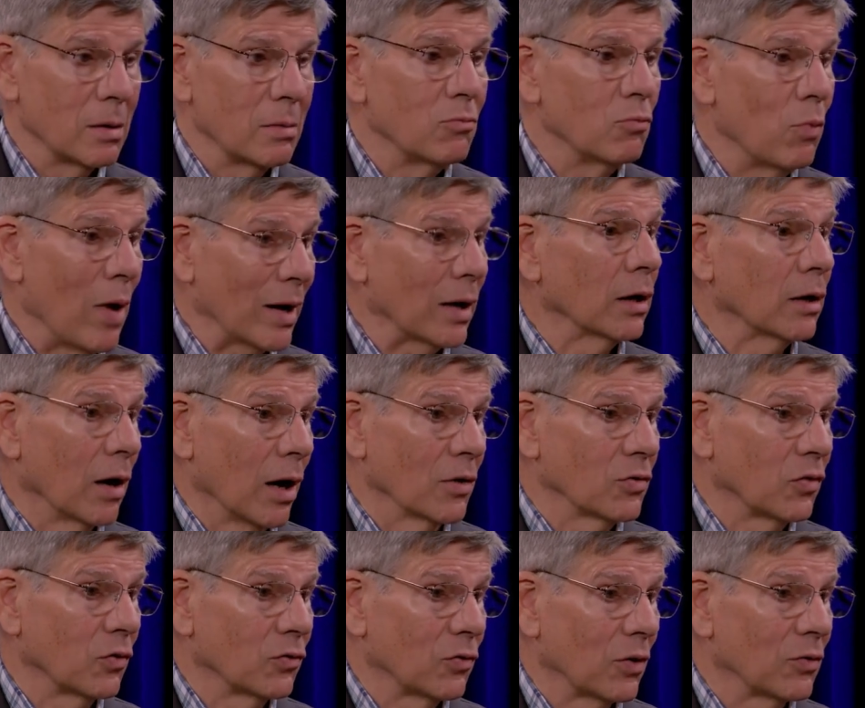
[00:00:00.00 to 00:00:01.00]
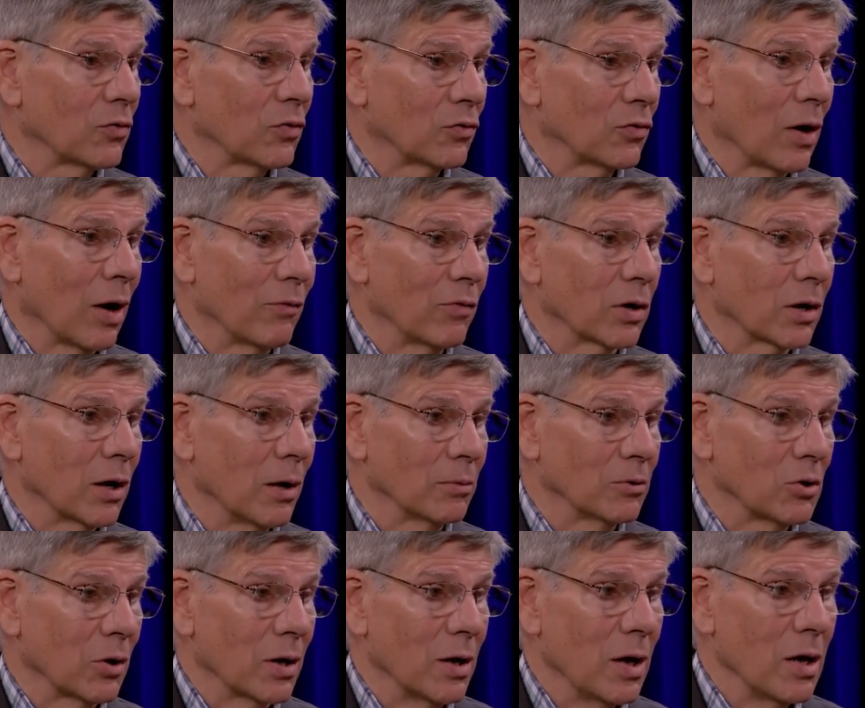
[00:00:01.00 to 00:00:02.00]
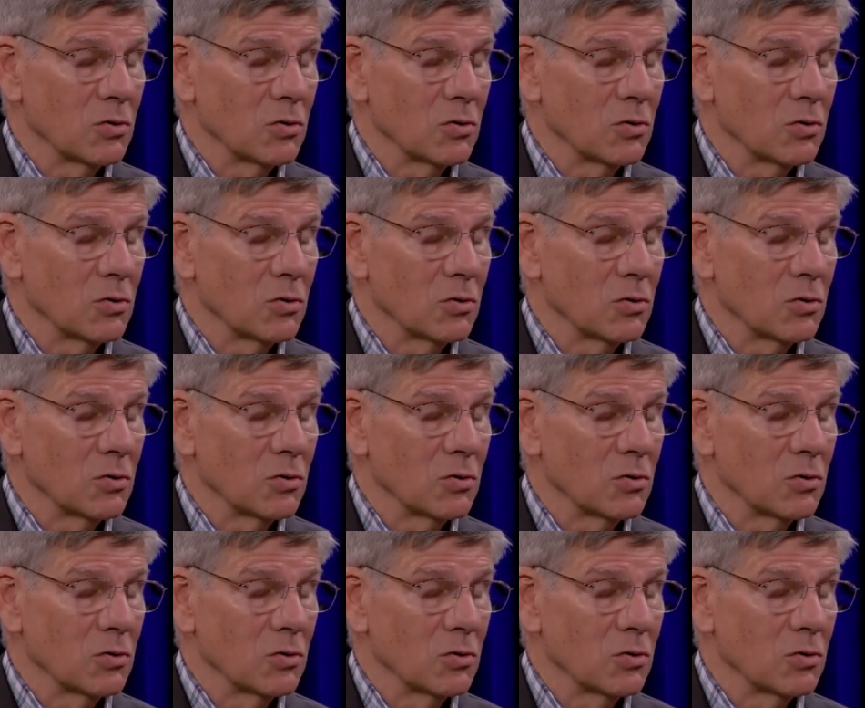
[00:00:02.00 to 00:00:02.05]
recognizes as a sovereign country.